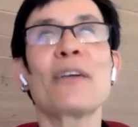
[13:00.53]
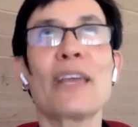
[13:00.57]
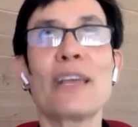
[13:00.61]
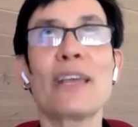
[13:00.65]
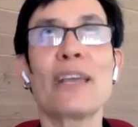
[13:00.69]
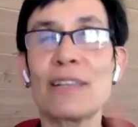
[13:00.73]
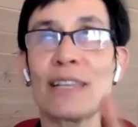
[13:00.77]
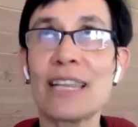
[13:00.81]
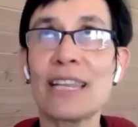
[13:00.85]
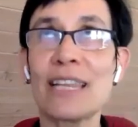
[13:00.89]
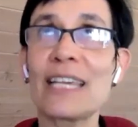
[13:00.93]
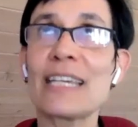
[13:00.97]

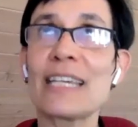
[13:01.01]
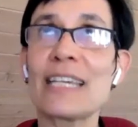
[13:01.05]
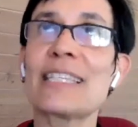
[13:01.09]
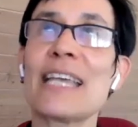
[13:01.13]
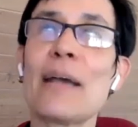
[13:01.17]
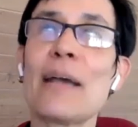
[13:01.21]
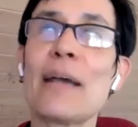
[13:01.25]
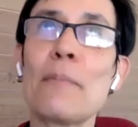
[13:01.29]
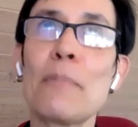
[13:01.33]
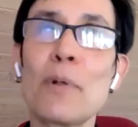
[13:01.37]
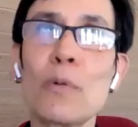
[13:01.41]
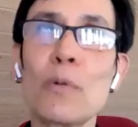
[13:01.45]
okay, the
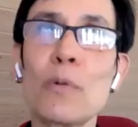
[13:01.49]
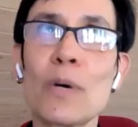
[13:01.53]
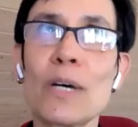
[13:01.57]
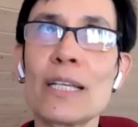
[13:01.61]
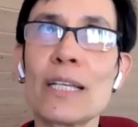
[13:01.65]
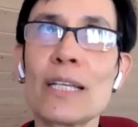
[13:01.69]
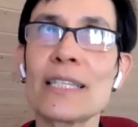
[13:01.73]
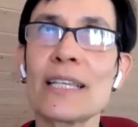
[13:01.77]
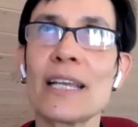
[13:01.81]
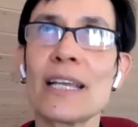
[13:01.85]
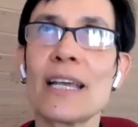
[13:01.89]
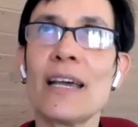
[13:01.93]
example
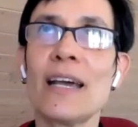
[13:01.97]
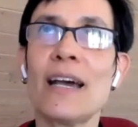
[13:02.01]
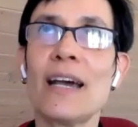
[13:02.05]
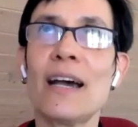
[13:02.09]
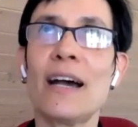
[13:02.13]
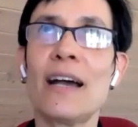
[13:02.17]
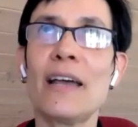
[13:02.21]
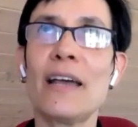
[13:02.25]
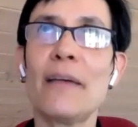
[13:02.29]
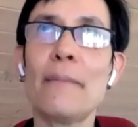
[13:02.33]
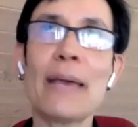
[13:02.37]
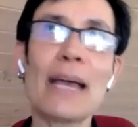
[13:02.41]
was,
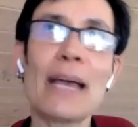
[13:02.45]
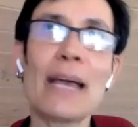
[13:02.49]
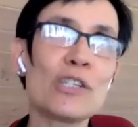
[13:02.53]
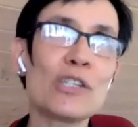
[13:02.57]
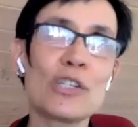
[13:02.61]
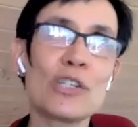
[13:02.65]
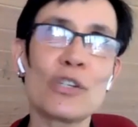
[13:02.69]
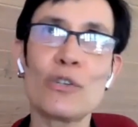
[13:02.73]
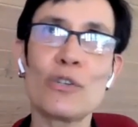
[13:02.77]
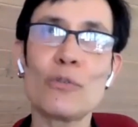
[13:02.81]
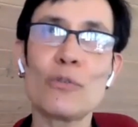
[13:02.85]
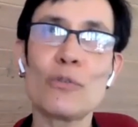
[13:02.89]

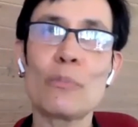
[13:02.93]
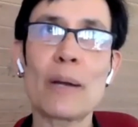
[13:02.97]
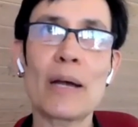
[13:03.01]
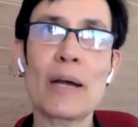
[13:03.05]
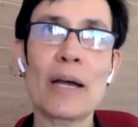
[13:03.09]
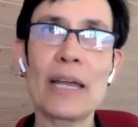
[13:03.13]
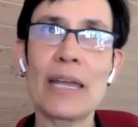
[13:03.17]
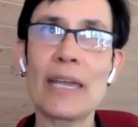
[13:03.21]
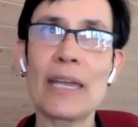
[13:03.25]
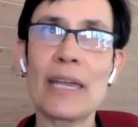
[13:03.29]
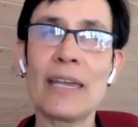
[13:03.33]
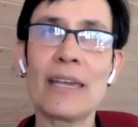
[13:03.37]
imagine you're
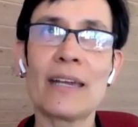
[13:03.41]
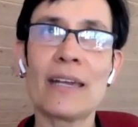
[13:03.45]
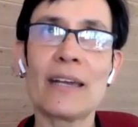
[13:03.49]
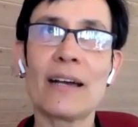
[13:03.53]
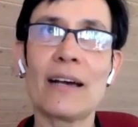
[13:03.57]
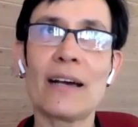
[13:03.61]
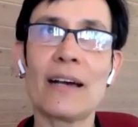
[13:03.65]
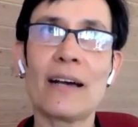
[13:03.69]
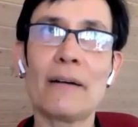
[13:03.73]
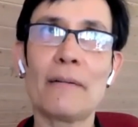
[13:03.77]
buying